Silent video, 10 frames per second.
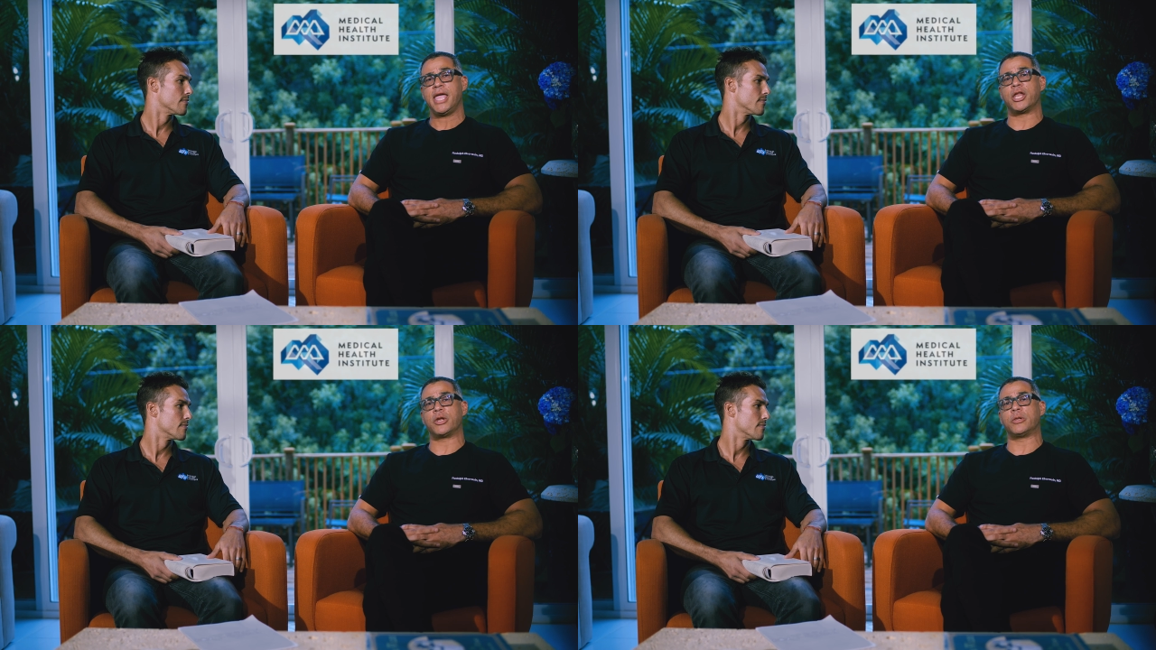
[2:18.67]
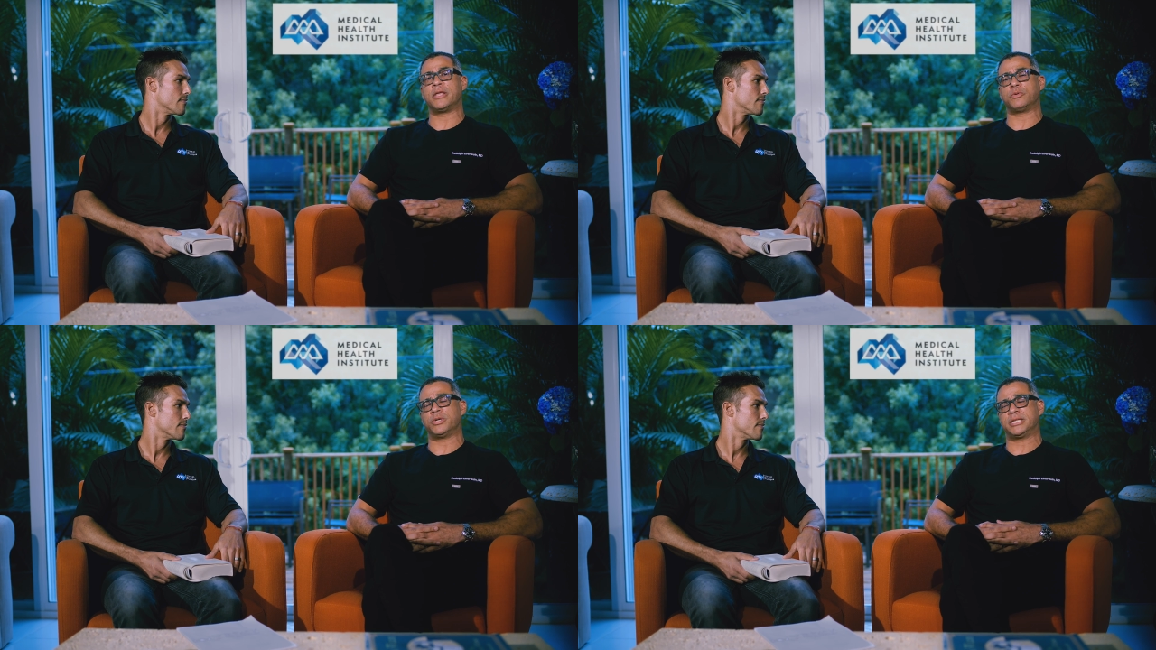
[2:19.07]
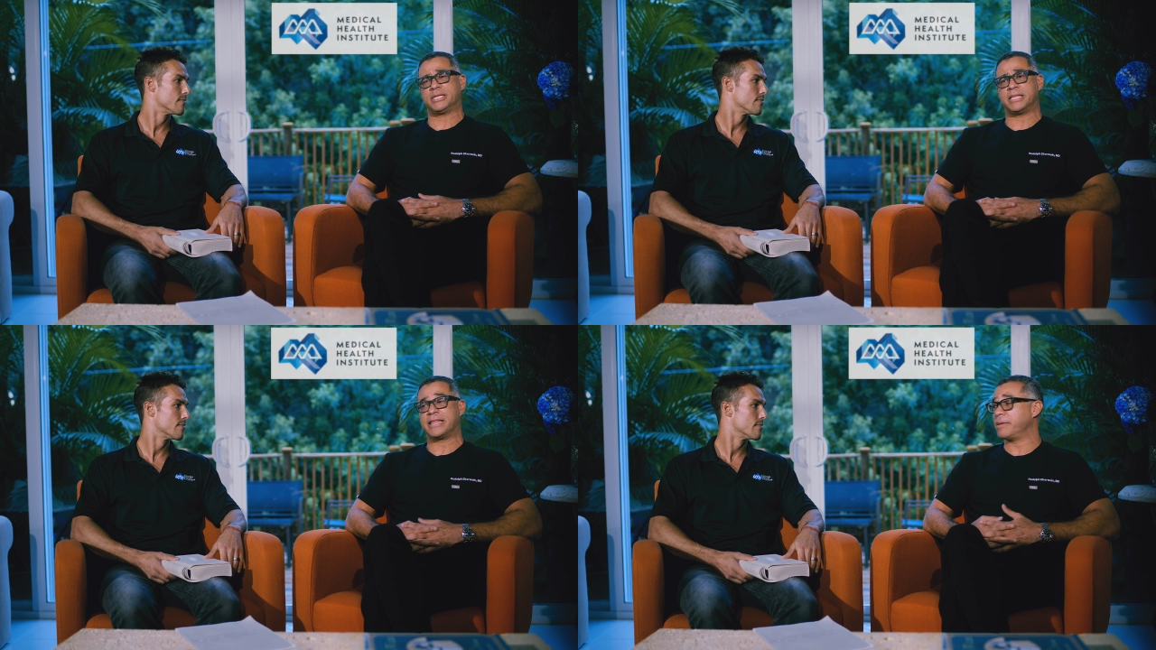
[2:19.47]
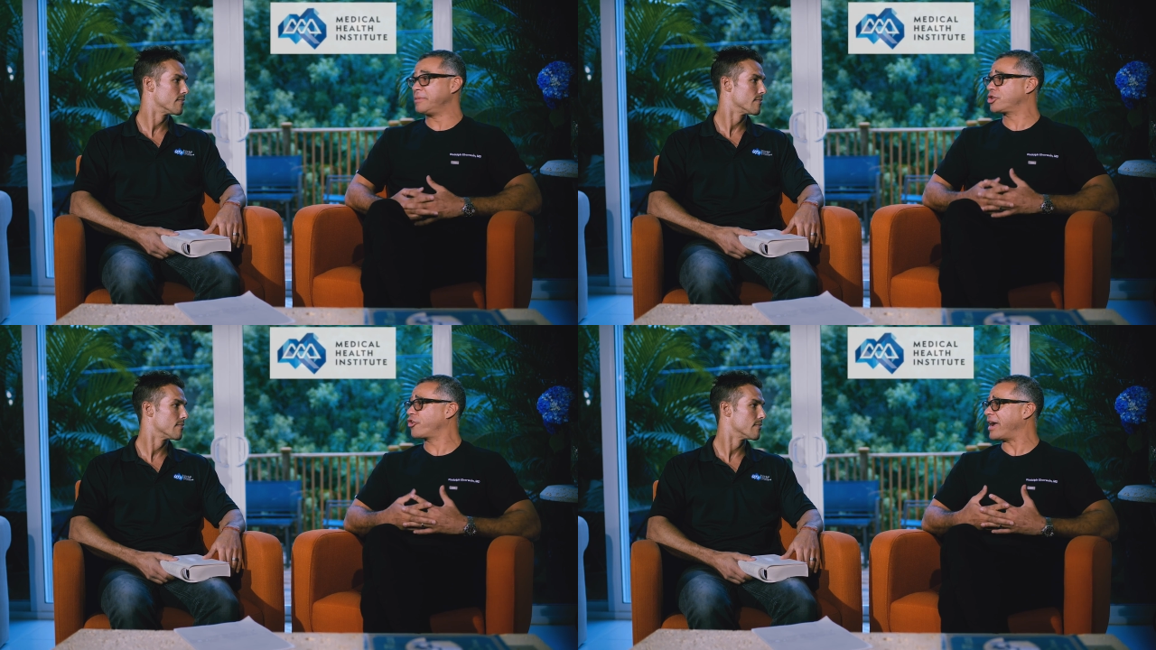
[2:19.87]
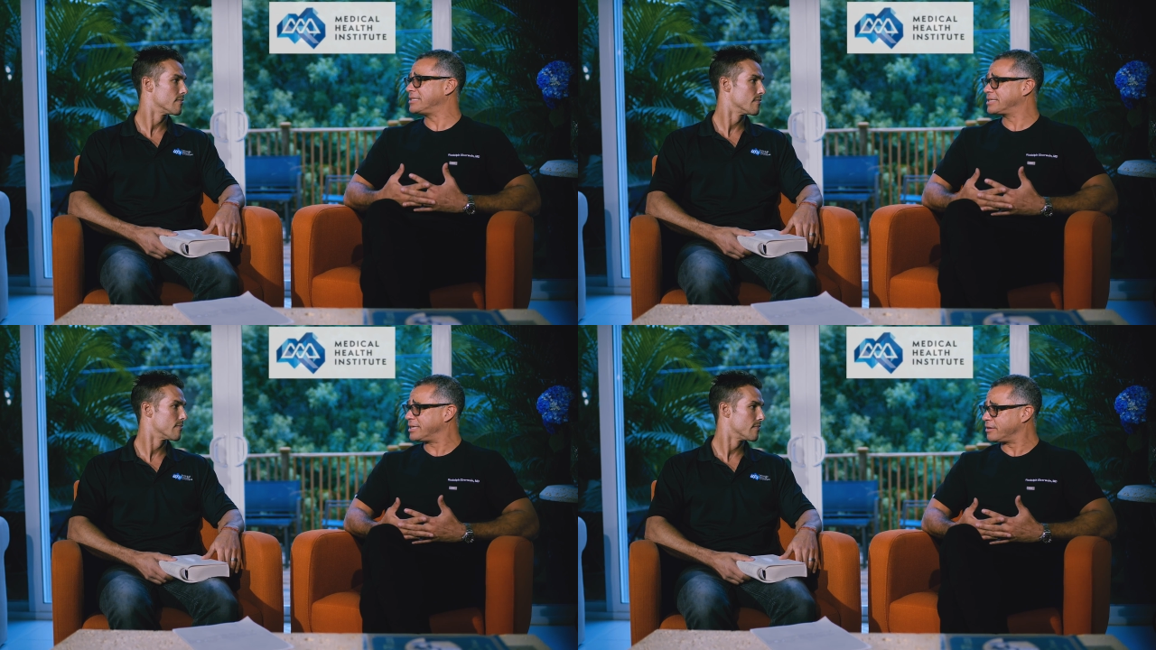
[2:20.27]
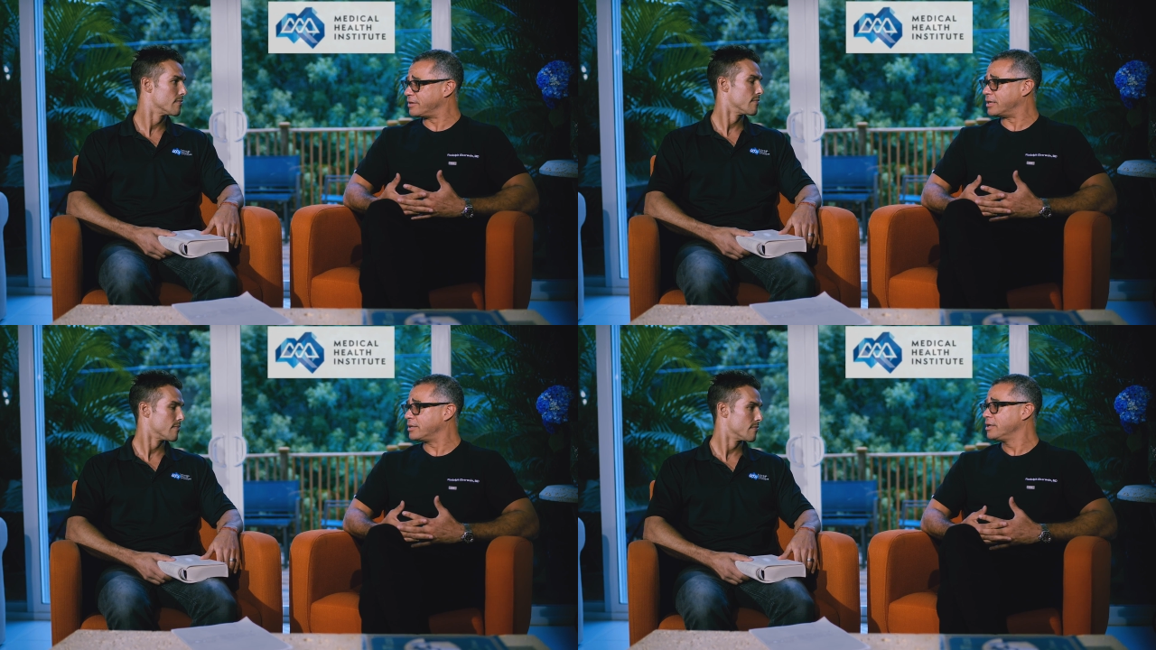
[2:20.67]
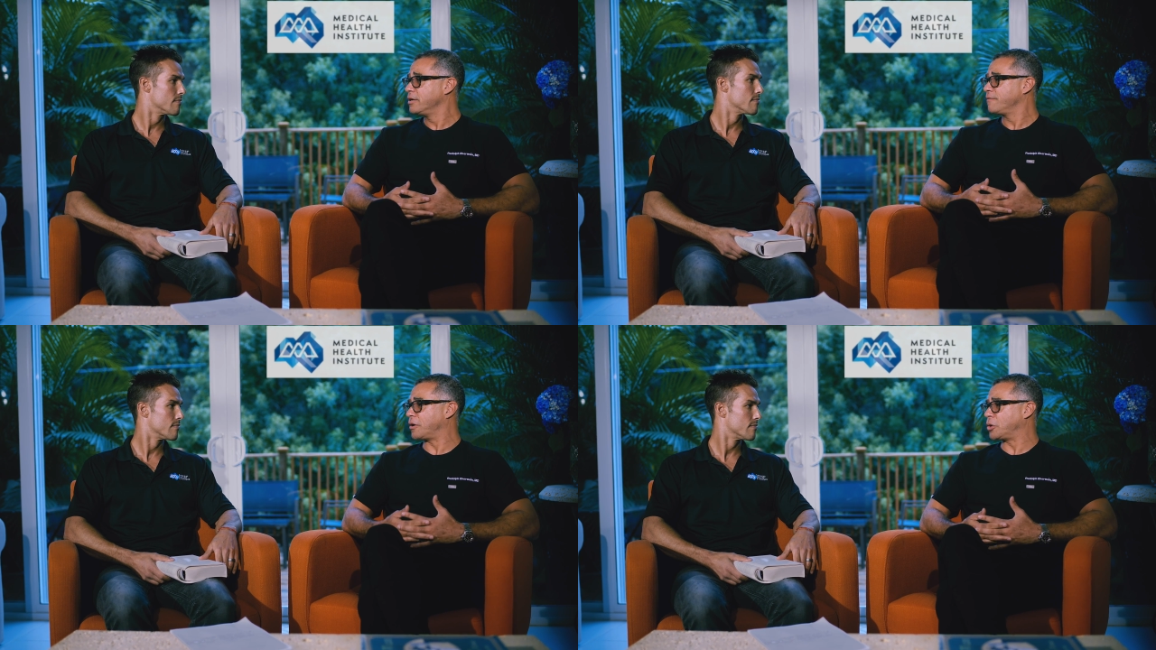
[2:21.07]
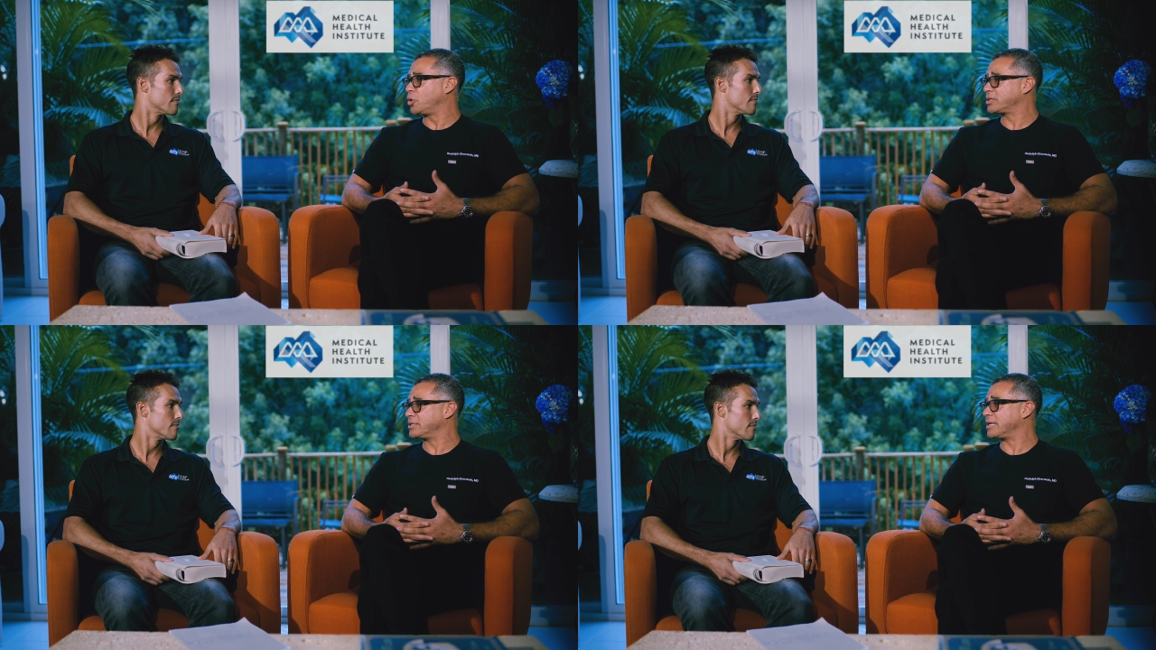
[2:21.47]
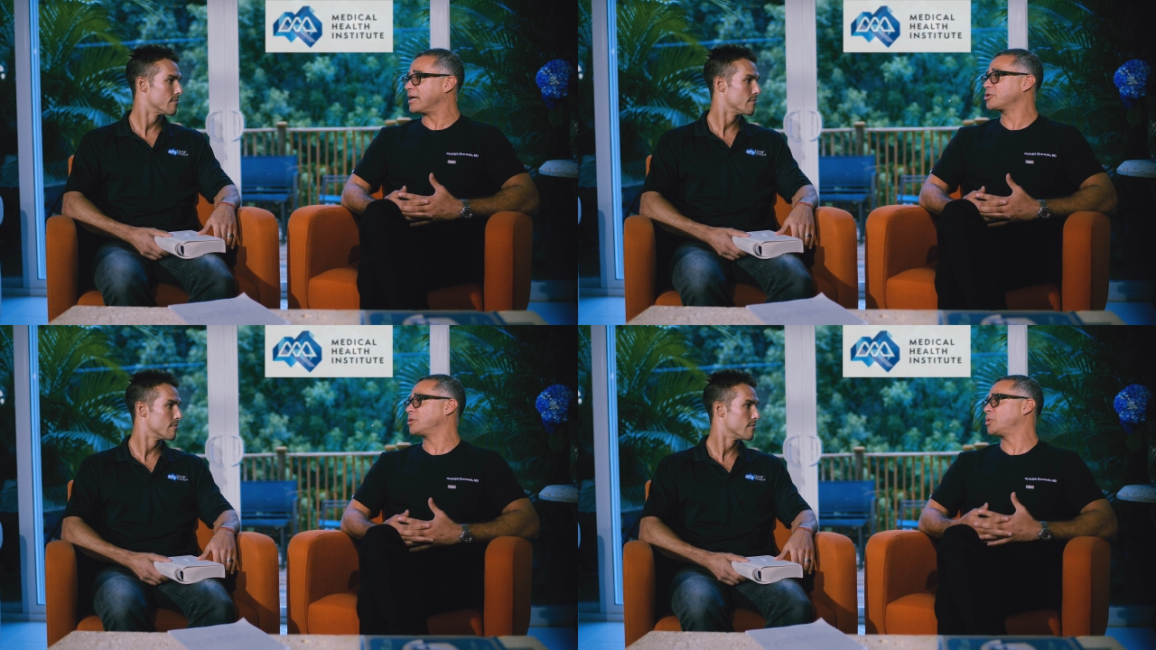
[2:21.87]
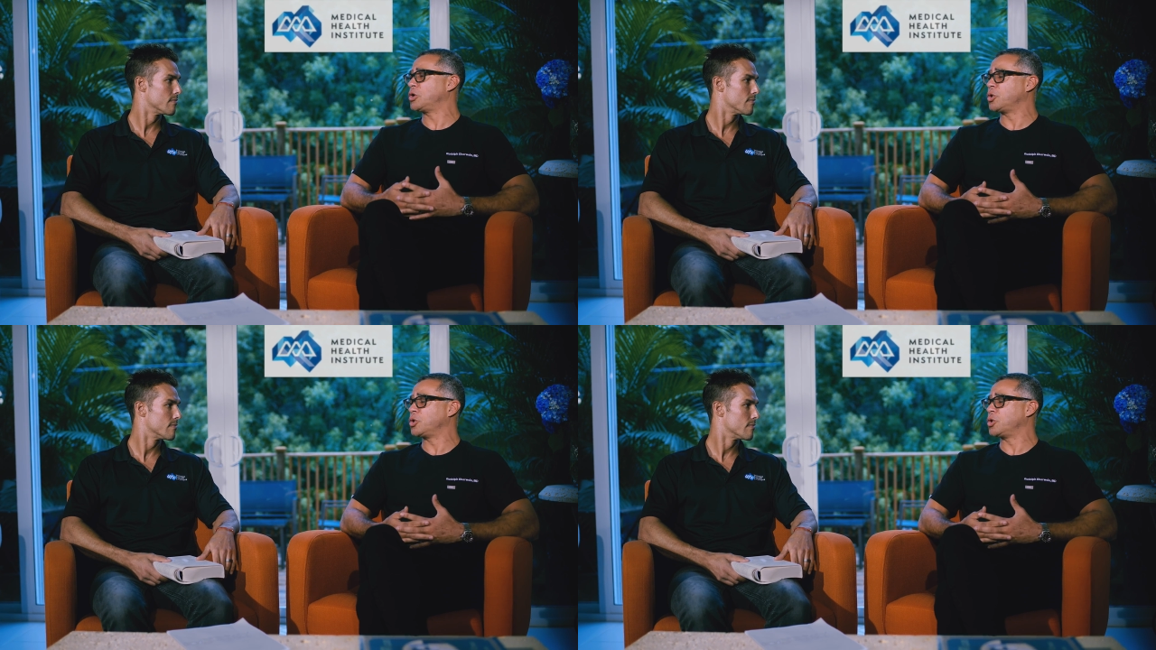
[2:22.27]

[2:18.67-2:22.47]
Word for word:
Speaker 1: and we see that they meet criteria for low testosterone,